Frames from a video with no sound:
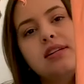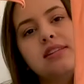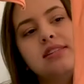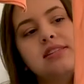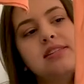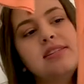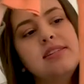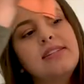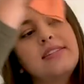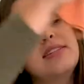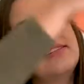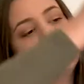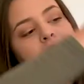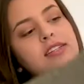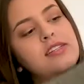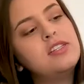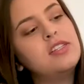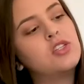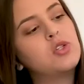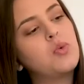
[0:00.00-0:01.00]
it's
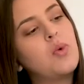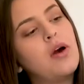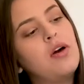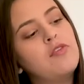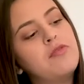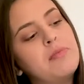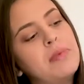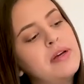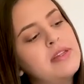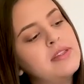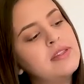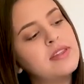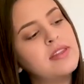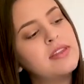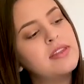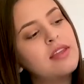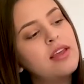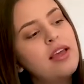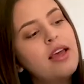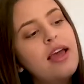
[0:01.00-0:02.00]
six to 12 month,
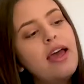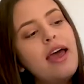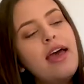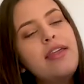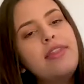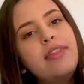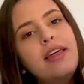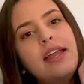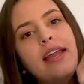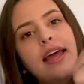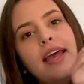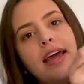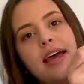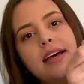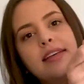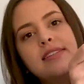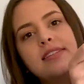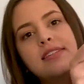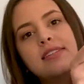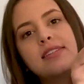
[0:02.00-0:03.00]
and then it
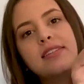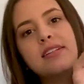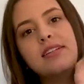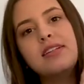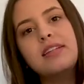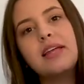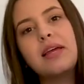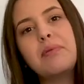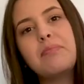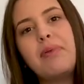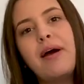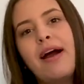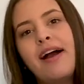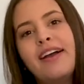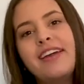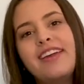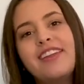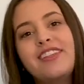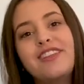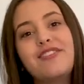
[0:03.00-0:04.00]
has this little like
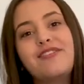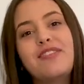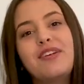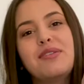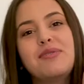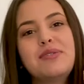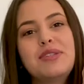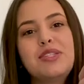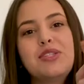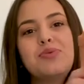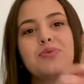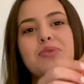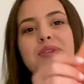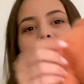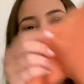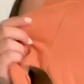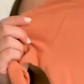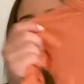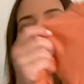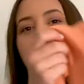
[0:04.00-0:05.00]
pocket in the front, which is
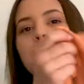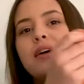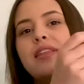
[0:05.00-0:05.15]
really cute.